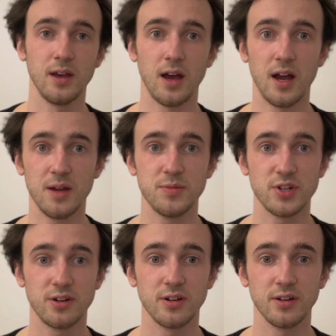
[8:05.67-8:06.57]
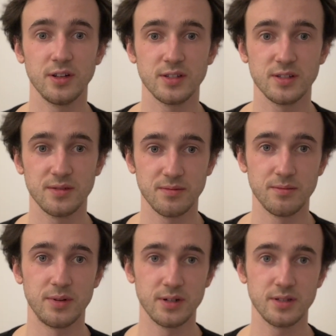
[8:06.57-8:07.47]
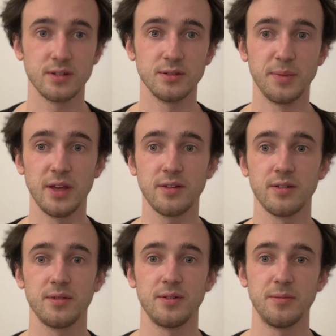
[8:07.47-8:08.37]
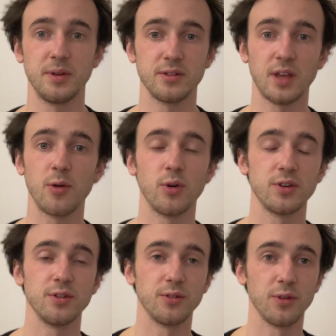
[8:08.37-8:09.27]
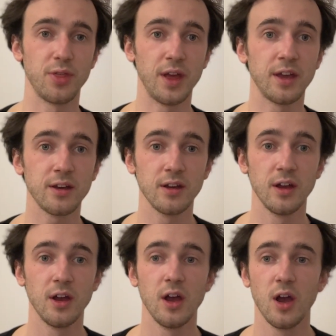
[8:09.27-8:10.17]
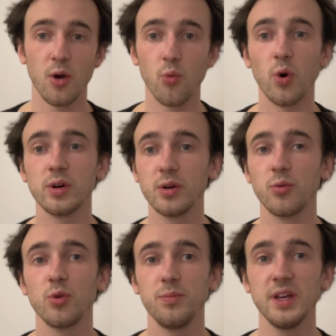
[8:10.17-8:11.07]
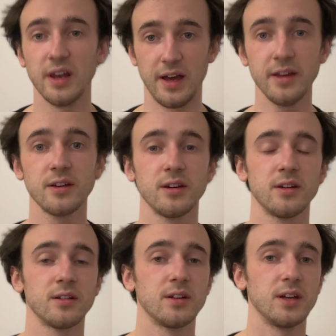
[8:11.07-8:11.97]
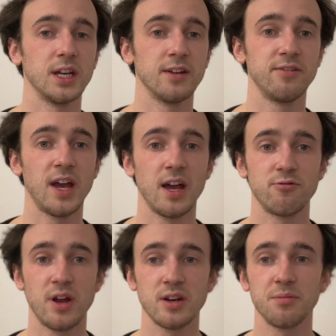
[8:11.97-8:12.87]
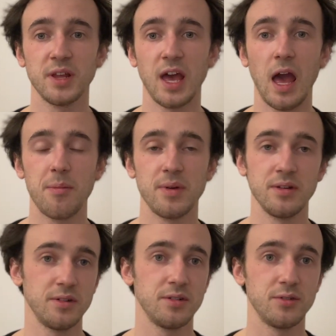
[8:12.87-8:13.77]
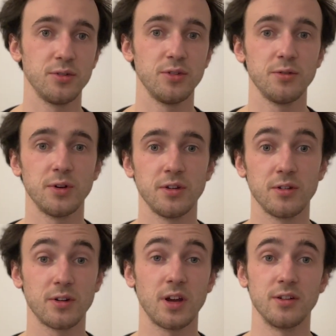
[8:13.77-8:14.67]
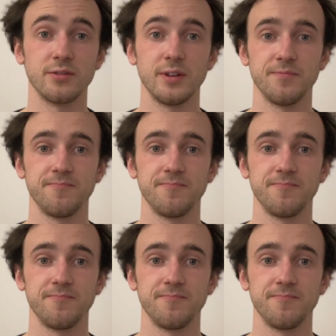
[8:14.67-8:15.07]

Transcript: I'm sharing this personal bit because I want you to think what it would be like if that randomly happened to you and your country.